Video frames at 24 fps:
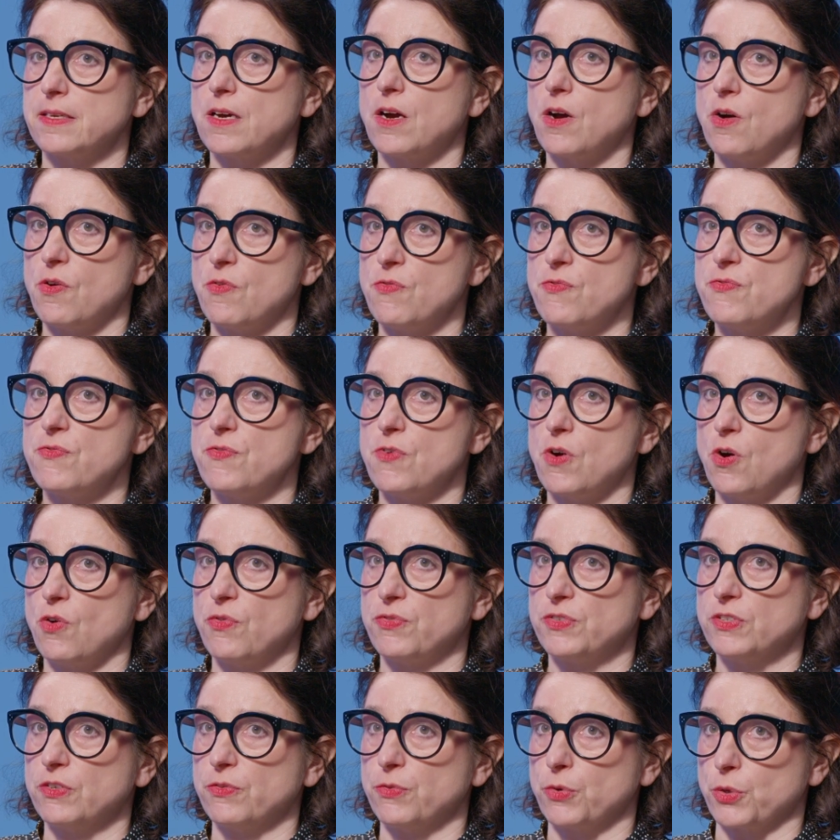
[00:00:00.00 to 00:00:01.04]
of
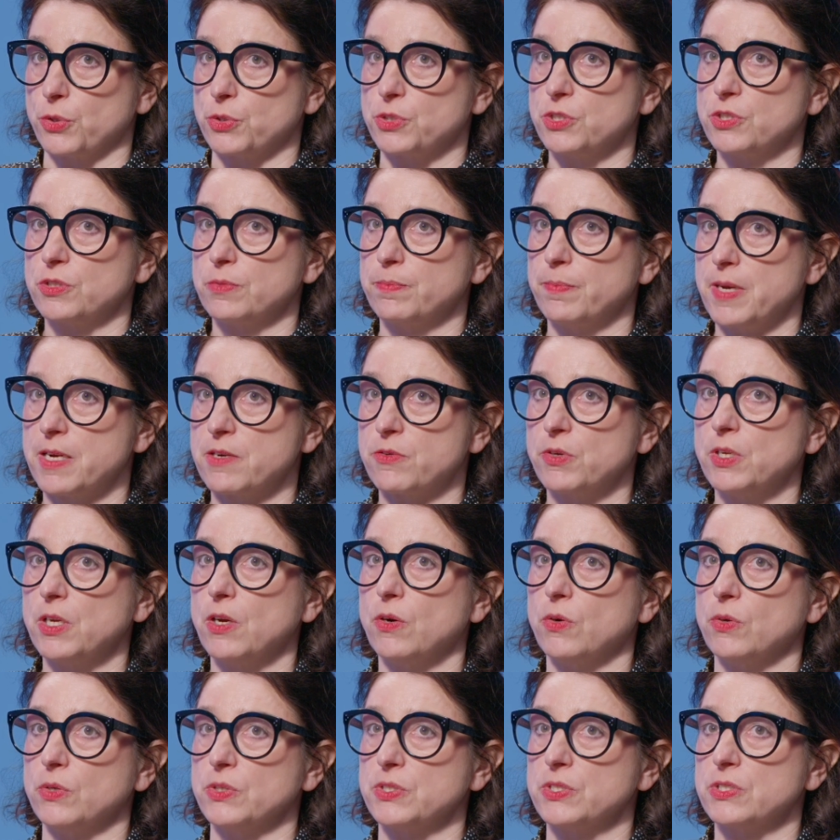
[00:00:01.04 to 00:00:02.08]
the Virgin Mary,
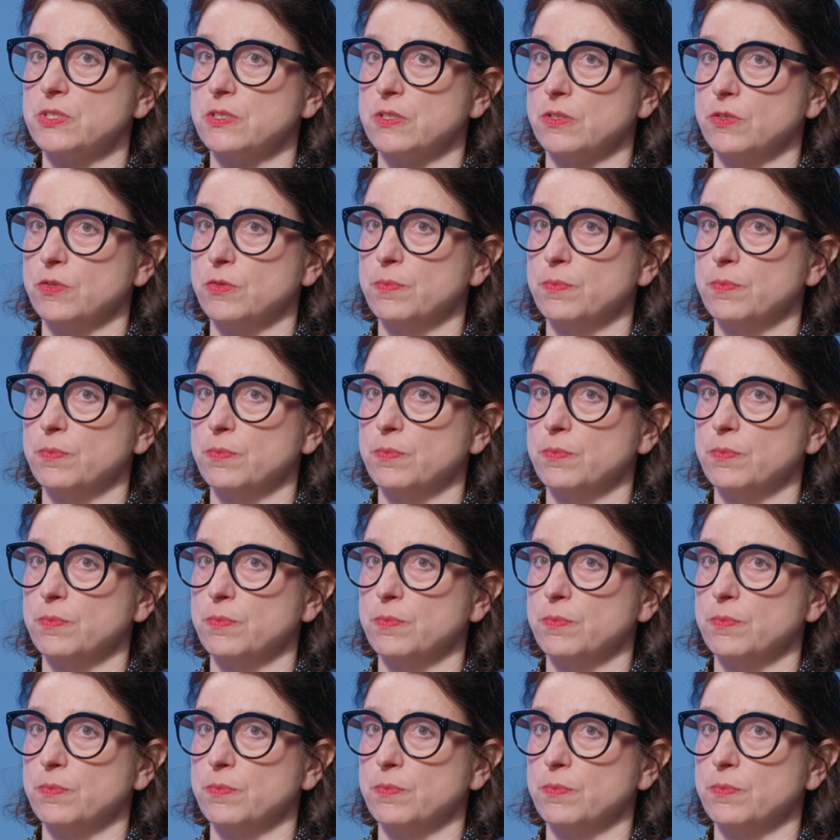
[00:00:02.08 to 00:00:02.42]
also